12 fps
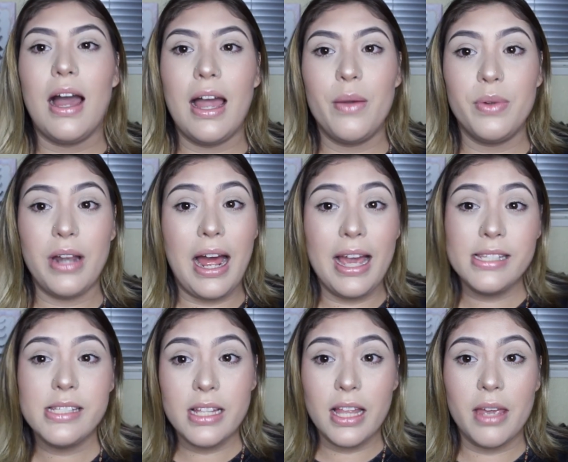I would
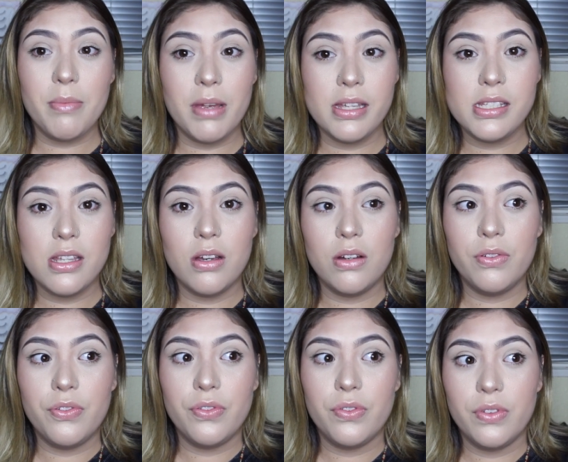isolate
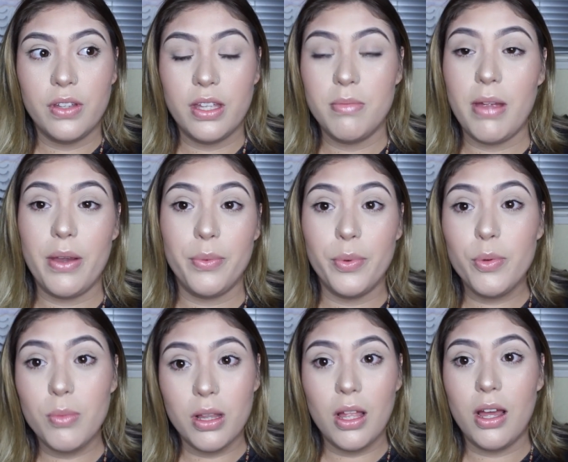myself in my
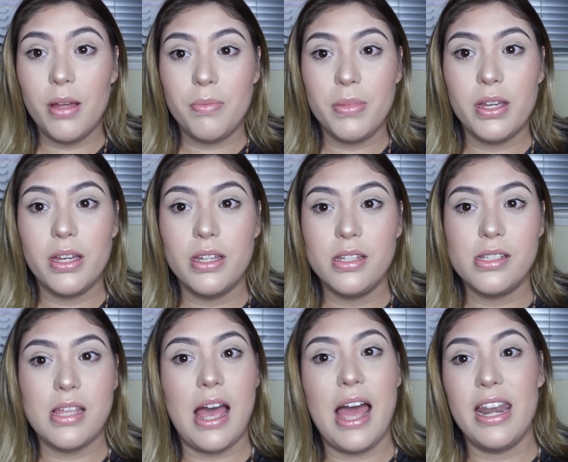room a lot
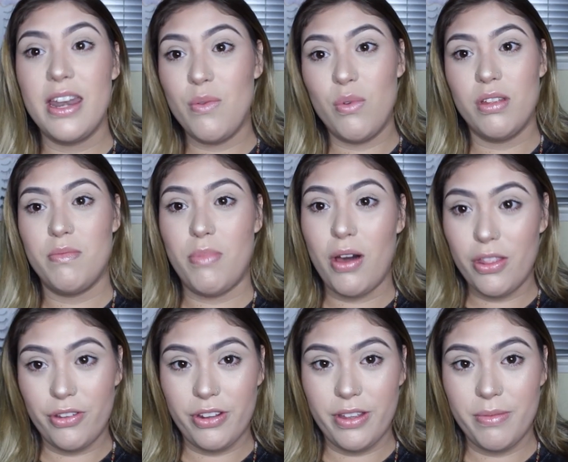because I didn't want to
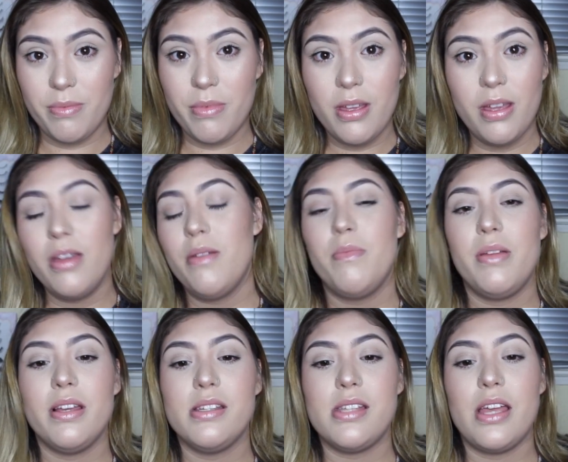bother them,
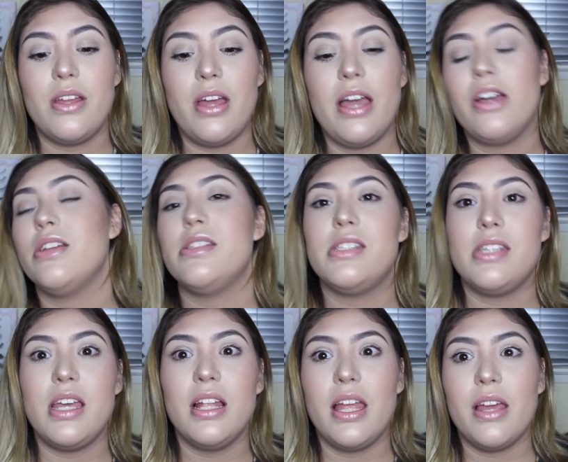because I could
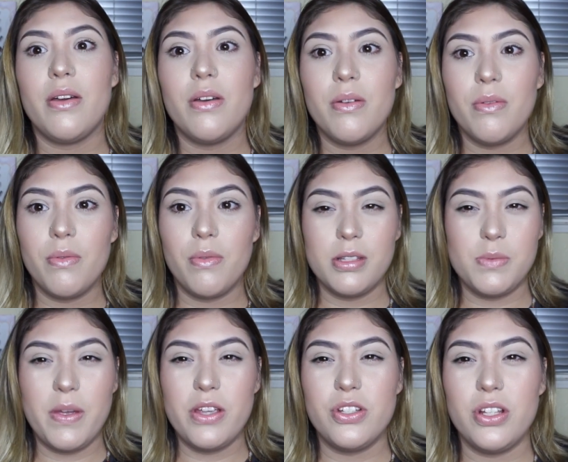see, like,
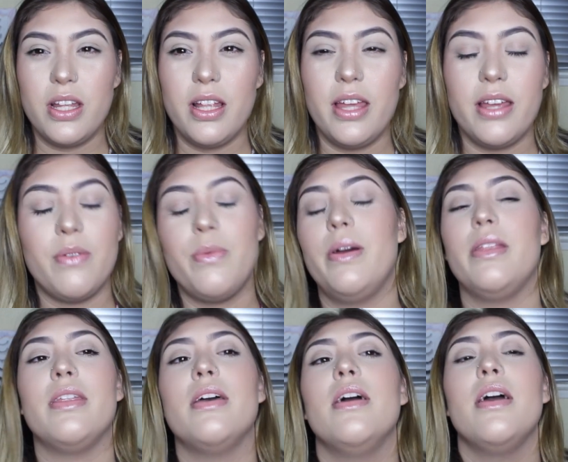especially like
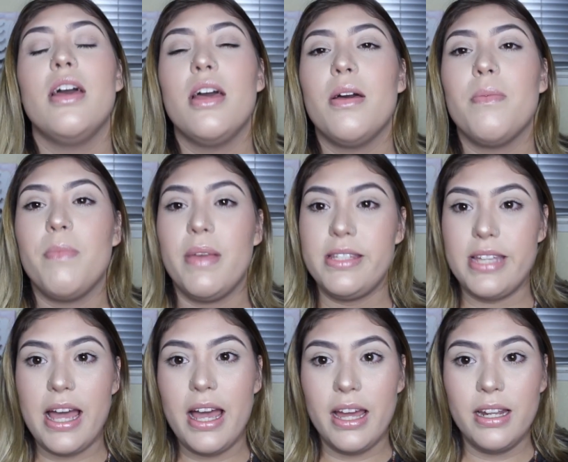with my
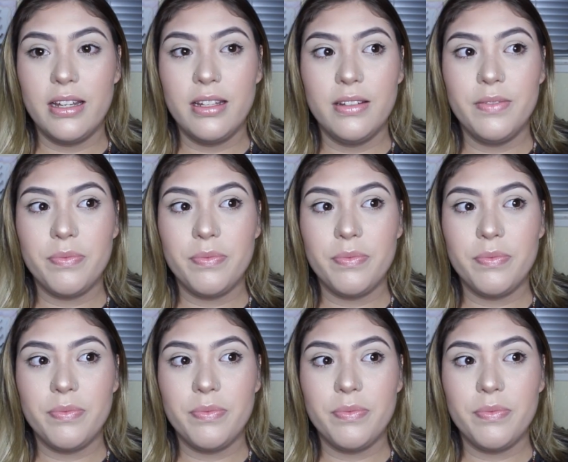dad,